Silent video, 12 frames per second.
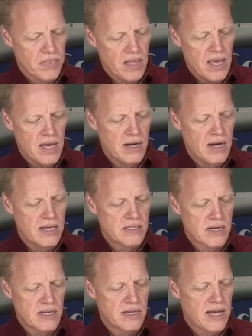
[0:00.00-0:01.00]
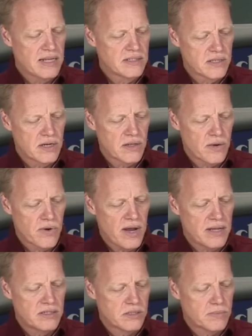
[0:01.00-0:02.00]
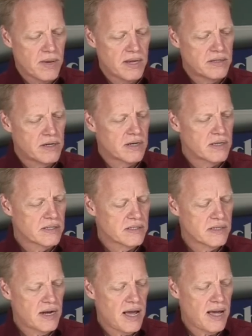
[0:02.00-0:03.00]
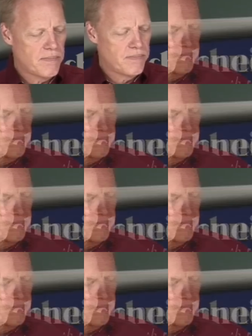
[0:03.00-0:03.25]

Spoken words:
and it easily tightens onto the rod just by turning this knob.